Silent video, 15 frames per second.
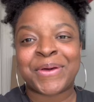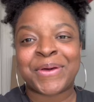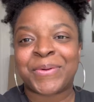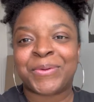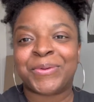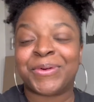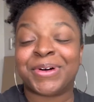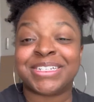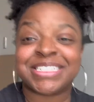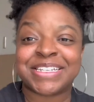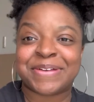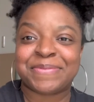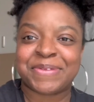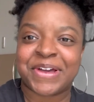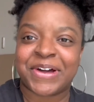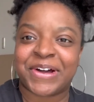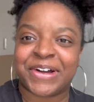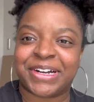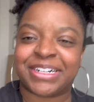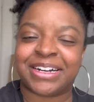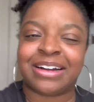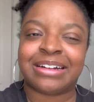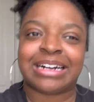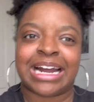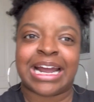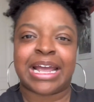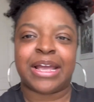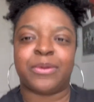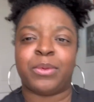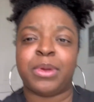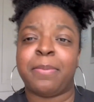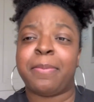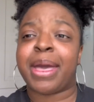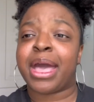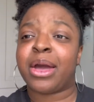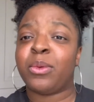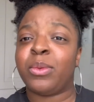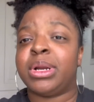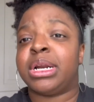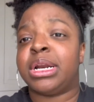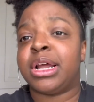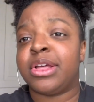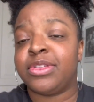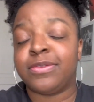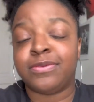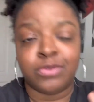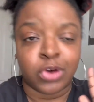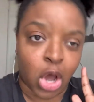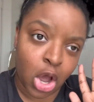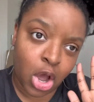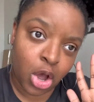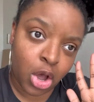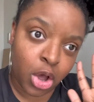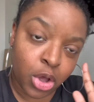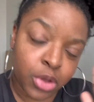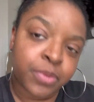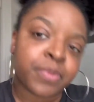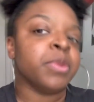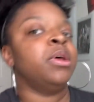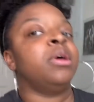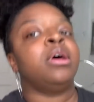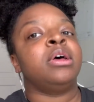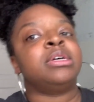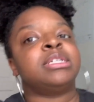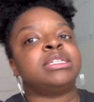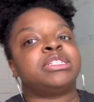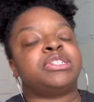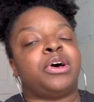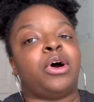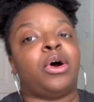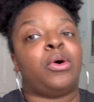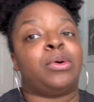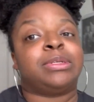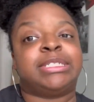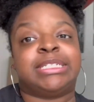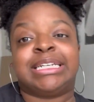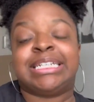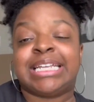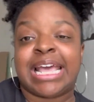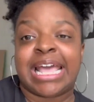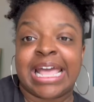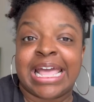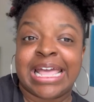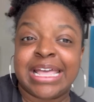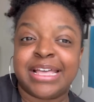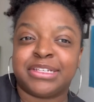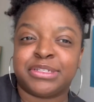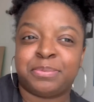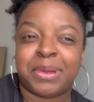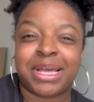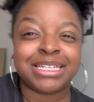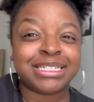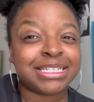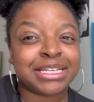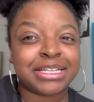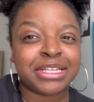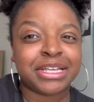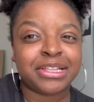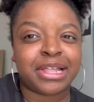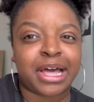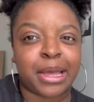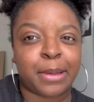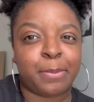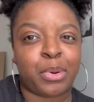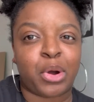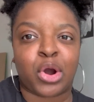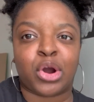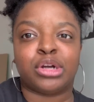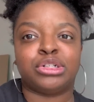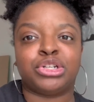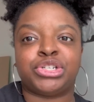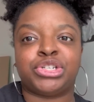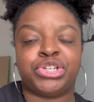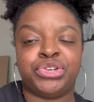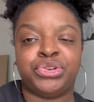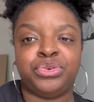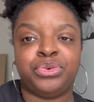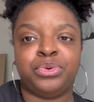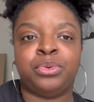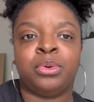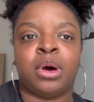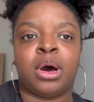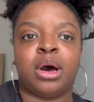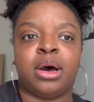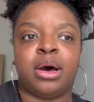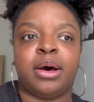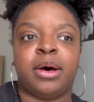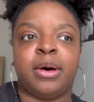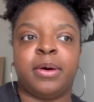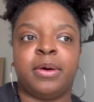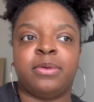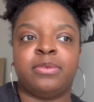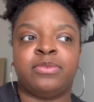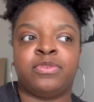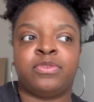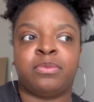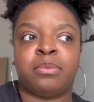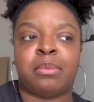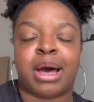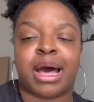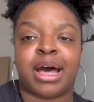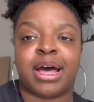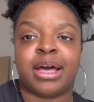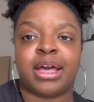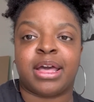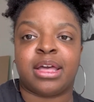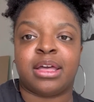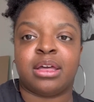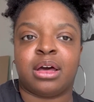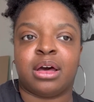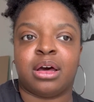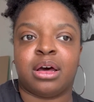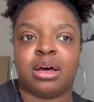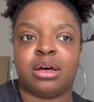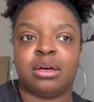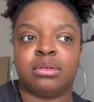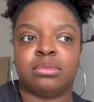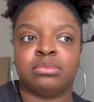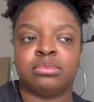What's up, y'all? All right, we back with another vlog. So today is basically like part two of my